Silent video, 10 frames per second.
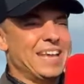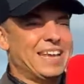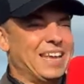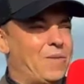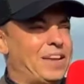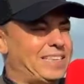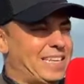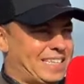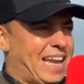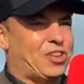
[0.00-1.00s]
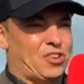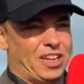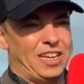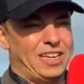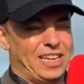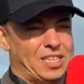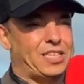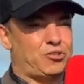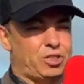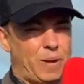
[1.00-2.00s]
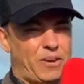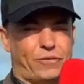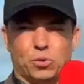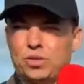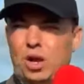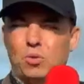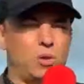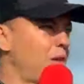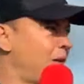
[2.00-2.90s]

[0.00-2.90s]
You know, it's actually, it's disrespectful. So,